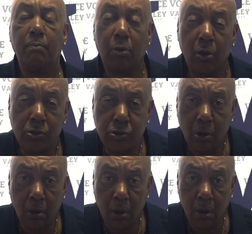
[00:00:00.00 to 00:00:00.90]

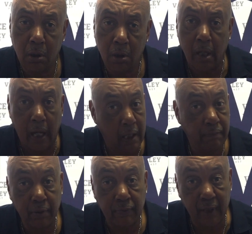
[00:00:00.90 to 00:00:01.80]
personally and
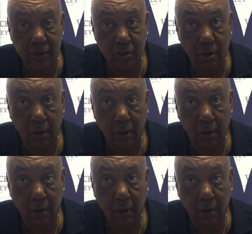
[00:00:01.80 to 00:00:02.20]
professionally.